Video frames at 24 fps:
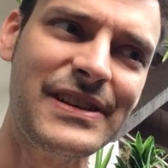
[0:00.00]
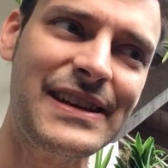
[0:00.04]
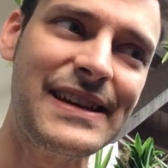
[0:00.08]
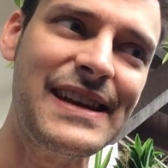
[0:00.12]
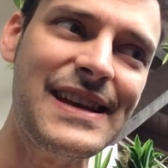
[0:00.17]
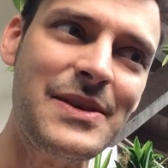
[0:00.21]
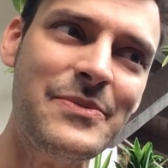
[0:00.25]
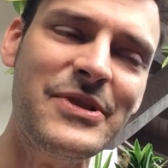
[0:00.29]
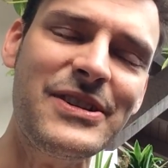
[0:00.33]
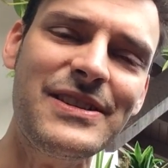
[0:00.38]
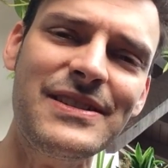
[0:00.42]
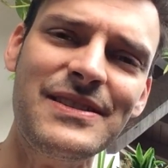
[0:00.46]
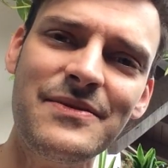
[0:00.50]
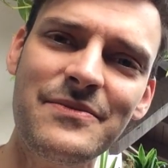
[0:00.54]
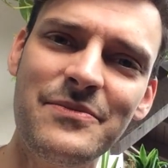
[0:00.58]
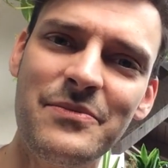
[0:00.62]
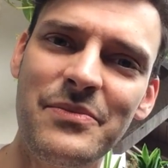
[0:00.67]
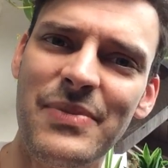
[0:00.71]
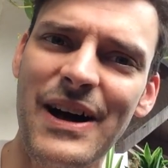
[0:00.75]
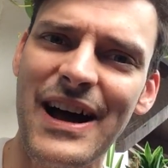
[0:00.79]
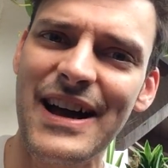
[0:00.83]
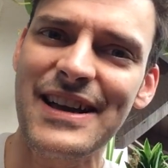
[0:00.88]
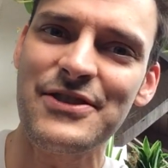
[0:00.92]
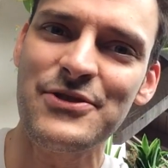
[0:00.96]
demon
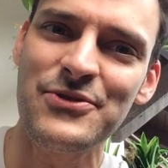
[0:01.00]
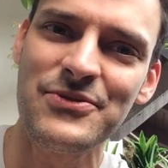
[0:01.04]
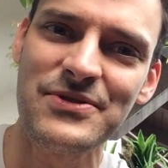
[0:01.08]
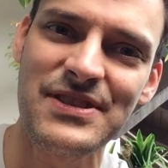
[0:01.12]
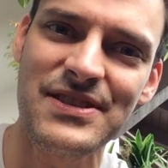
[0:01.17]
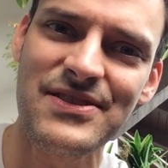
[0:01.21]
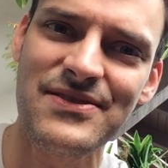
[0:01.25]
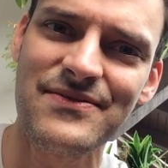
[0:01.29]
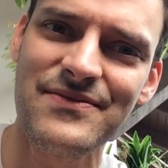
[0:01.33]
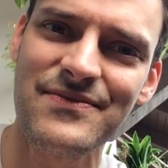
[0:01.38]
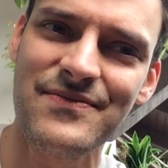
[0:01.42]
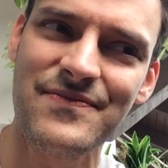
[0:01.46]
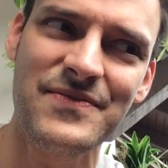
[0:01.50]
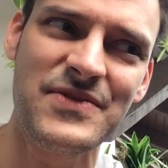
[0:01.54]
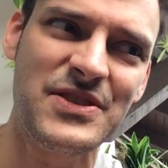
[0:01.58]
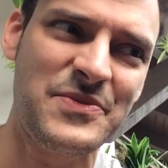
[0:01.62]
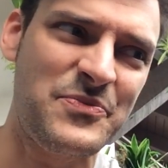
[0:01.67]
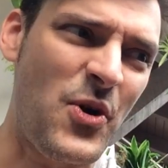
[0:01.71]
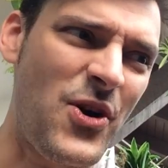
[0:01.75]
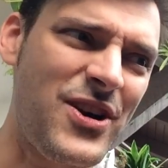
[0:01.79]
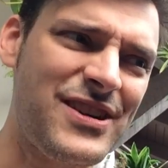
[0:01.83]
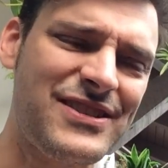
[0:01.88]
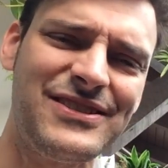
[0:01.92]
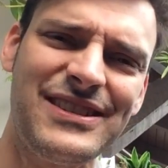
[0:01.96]
by using
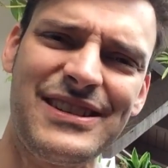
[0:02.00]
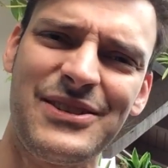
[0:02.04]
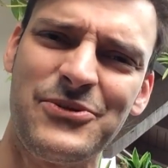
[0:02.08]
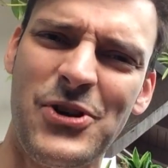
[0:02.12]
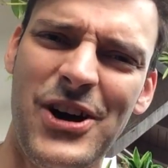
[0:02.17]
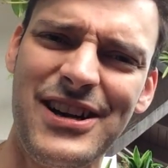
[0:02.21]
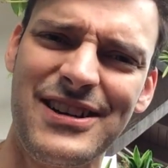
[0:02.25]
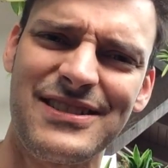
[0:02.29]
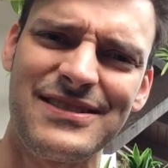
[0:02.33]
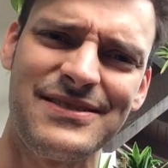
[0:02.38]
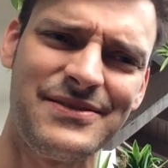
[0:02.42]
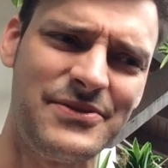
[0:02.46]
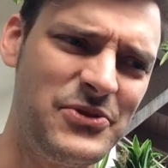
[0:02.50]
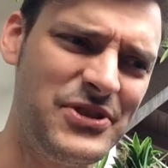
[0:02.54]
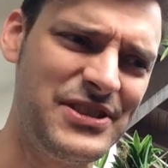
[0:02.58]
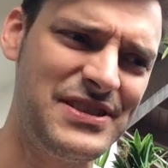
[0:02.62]
sparkling water.